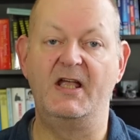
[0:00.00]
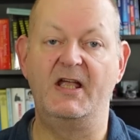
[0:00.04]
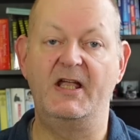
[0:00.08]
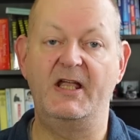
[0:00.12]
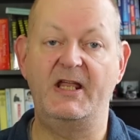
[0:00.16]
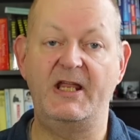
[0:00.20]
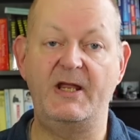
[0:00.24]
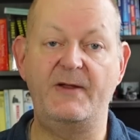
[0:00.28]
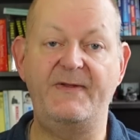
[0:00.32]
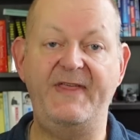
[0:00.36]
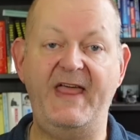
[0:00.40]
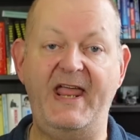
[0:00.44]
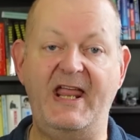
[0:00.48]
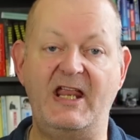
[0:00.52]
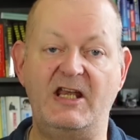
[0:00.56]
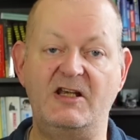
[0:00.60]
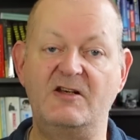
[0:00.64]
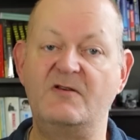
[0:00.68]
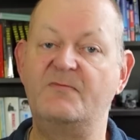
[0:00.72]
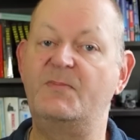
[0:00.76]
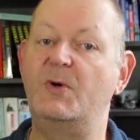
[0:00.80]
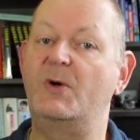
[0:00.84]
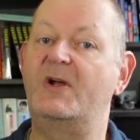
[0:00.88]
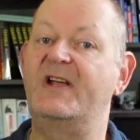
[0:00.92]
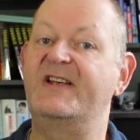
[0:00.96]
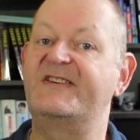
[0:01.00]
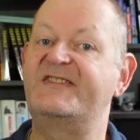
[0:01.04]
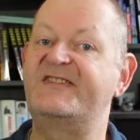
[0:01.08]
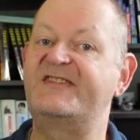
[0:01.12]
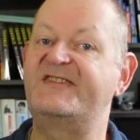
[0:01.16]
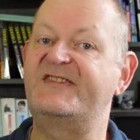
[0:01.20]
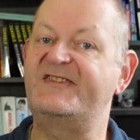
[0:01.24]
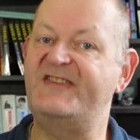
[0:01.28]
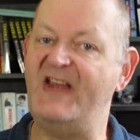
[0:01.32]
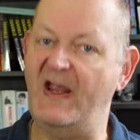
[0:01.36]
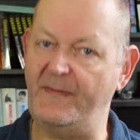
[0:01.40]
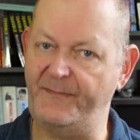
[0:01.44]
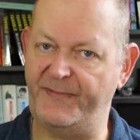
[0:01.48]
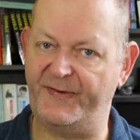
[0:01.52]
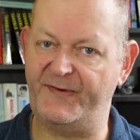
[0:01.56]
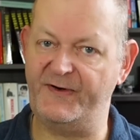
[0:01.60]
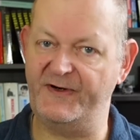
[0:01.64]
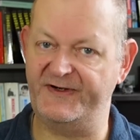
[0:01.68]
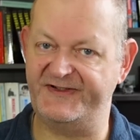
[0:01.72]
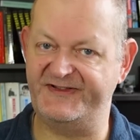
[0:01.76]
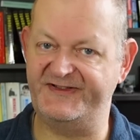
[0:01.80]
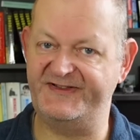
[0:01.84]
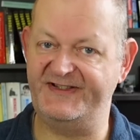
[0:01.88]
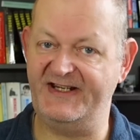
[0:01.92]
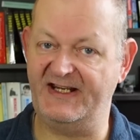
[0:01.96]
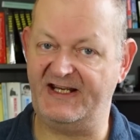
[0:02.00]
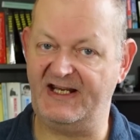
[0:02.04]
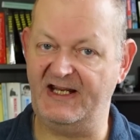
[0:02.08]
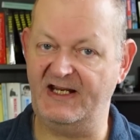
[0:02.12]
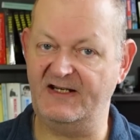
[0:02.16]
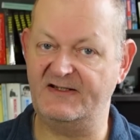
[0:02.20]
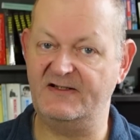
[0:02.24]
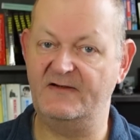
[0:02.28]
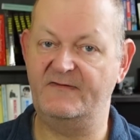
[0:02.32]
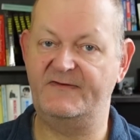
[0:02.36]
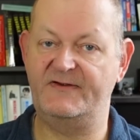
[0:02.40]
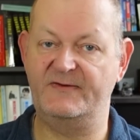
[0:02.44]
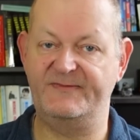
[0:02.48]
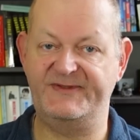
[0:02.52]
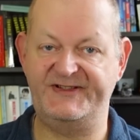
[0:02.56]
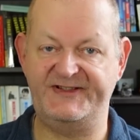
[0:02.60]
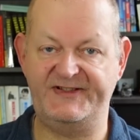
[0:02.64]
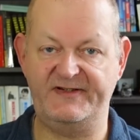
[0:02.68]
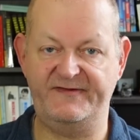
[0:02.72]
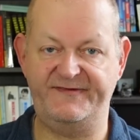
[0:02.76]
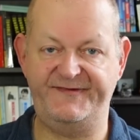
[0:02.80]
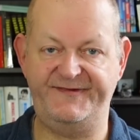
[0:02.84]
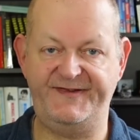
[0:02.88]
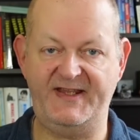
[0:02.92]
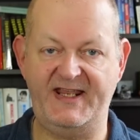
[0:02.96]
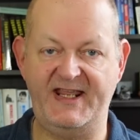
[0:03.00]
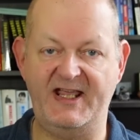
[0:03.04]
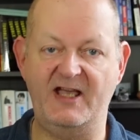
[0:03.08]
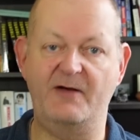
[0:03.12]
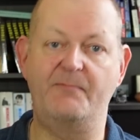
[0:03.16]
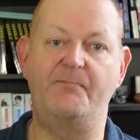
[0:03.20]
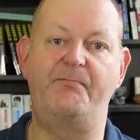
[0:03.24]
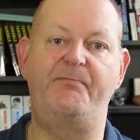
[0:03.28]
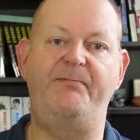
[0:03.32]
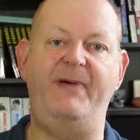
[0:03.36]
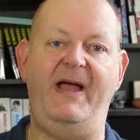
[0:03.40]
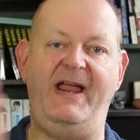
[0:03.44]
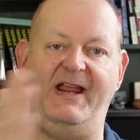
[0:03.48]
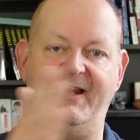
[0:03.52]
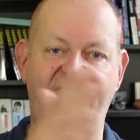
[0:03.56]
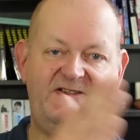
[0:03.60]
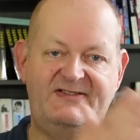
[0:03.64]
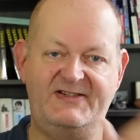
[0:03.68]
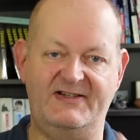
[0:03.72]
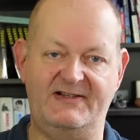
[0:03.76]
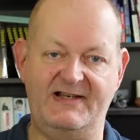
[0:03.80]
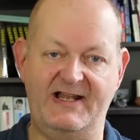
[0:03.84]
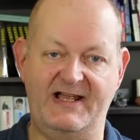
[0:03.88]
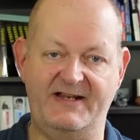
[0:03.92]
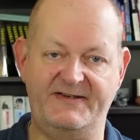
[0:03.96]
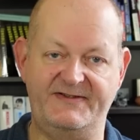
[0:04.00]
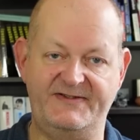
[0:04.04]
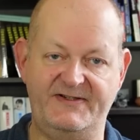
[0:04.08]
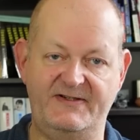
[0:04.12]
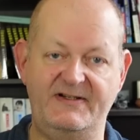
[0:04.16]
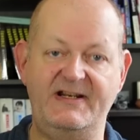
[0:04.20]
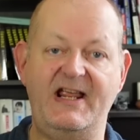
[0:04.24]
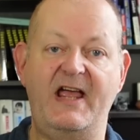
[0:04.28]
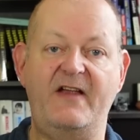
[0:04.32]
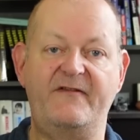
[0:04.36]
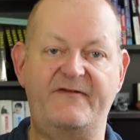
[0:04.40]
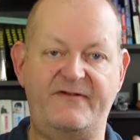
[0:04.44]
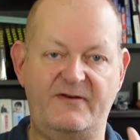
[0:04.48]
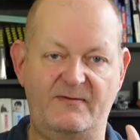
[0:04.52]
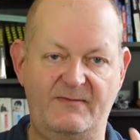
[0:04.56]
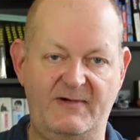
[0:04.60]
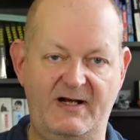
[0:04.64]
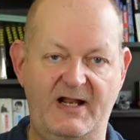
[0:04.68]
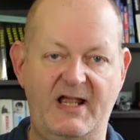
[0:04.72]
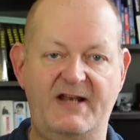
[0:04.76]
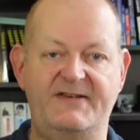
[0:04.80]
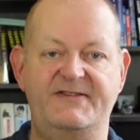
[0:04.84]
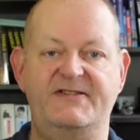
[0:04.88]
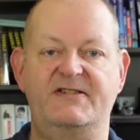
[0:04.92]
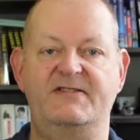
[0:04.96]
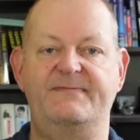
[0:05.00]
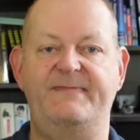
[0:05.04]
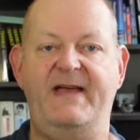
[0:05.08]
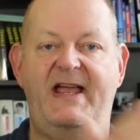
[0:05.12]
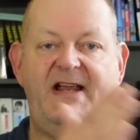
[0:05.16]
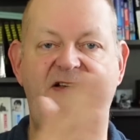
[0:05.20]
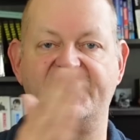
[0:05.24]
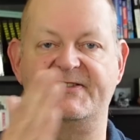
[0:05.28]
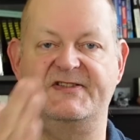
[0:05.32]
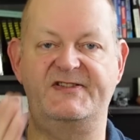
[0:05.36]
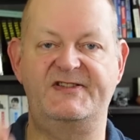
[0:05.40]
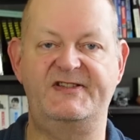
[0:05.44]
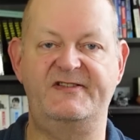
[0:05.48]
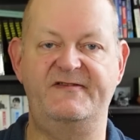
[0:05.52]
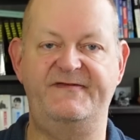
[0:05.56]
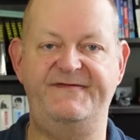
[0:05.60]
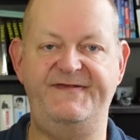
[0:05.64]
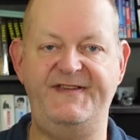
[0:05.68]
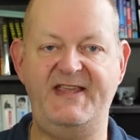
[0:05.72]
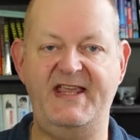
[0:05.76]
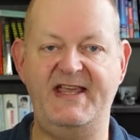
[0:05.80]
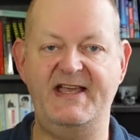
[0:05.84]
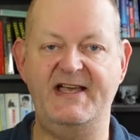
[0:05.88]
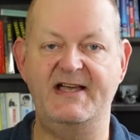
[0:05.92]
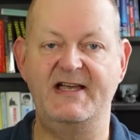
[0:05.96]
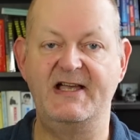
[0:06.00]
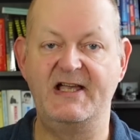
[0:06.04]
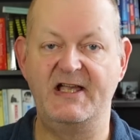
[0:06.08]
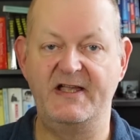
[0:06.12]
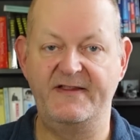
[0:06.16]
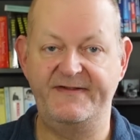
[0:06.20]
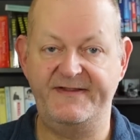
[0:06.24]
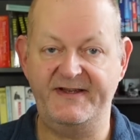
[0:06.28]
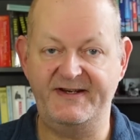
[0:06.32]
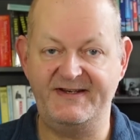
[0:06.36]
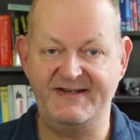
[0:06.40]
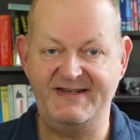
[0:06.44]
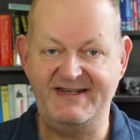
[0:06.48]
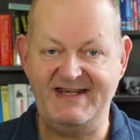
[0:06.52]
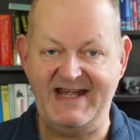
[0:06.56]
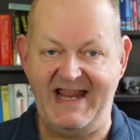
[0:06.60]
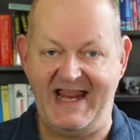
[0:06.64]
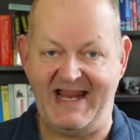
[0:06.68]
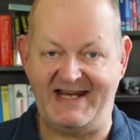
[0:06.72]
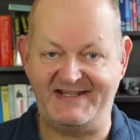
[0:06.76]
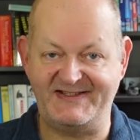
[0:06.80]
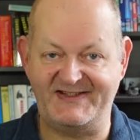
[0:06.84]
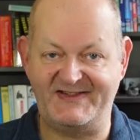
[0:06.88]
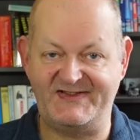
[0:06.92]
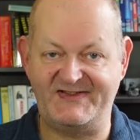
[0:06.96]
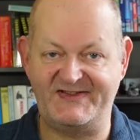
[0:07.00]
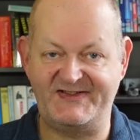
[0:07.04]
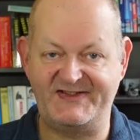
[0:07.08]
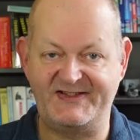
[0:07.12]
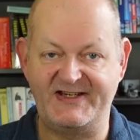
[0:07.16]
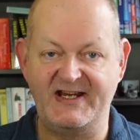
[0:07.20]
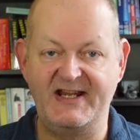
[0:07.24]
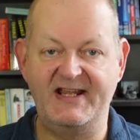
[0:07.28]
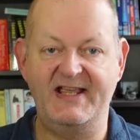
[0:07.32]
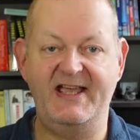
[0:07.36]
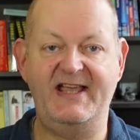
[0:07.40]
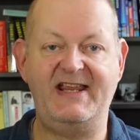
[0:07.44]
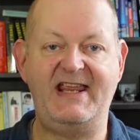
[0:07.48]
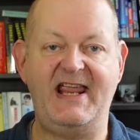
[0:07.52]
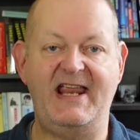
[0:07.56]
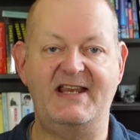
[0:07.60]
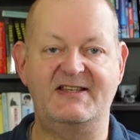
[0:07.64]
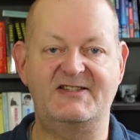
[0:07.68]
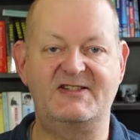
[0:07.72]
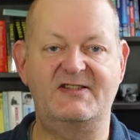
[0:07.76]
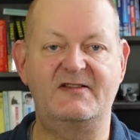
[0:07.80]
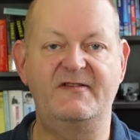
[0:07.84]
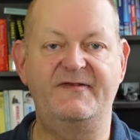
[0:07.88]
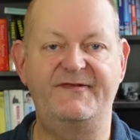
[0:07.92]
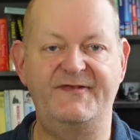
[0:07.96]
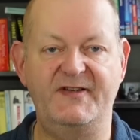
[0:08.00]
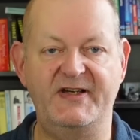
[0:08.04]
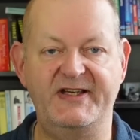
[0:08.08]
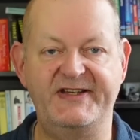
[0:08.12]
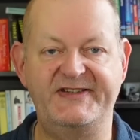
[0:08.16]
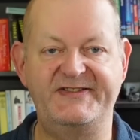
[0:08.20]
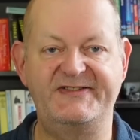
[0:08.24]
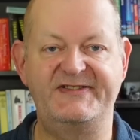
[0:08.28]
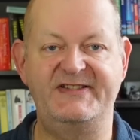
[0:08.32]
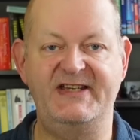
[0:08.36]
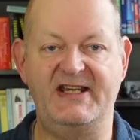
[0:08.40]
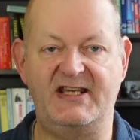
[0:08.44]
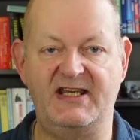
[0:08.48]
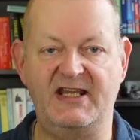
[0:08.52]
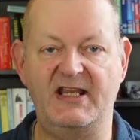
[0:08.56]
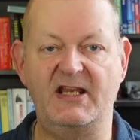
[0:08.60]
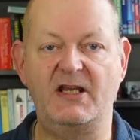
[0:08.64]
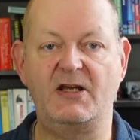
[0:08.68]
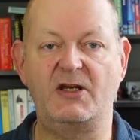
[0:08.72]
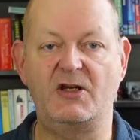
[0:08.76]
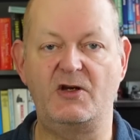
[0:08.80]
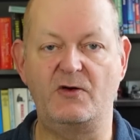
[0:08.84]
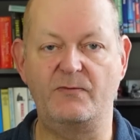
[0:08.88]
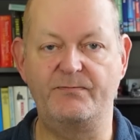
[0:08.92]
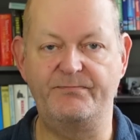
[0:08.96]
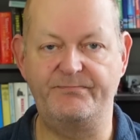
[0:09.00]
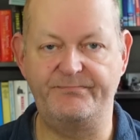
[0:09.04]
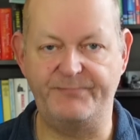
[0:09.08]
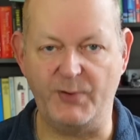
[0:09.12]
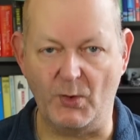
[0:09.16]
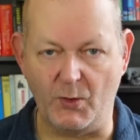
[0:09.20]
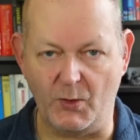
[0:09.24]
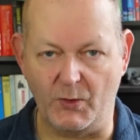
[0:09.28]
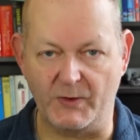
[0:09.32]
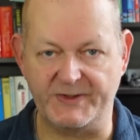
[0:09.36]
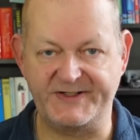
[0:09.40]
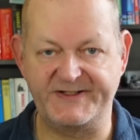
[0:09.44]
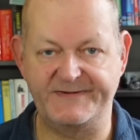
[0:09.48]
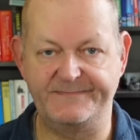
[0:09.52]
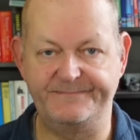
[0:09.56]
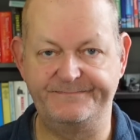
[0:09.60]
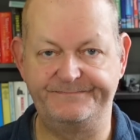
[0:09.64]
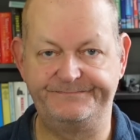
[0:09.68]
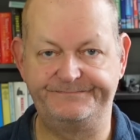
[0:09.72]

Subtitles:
You then book a separate ticket from Sofia back to London and from London back to Sofia that nests against the first ticket you bought.